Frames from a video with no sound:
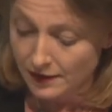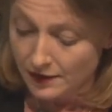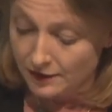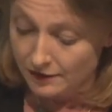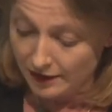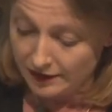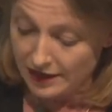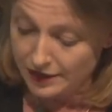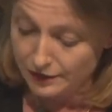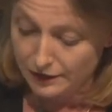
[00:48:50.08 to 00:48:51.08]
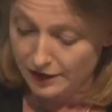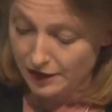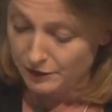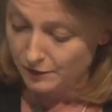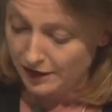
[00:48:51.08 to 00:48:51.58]
The validation that
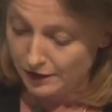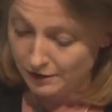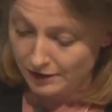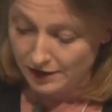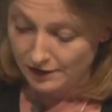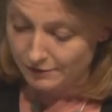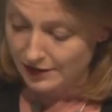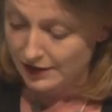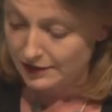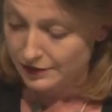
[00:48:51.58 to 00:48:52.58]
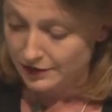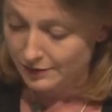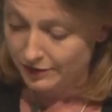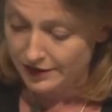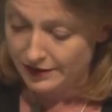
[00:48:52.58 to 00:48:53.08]
comes with being a greeter, the recognition and
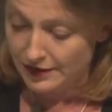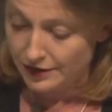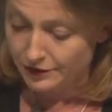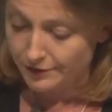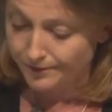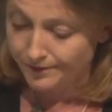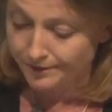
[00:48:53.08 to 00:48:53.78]
appreciation.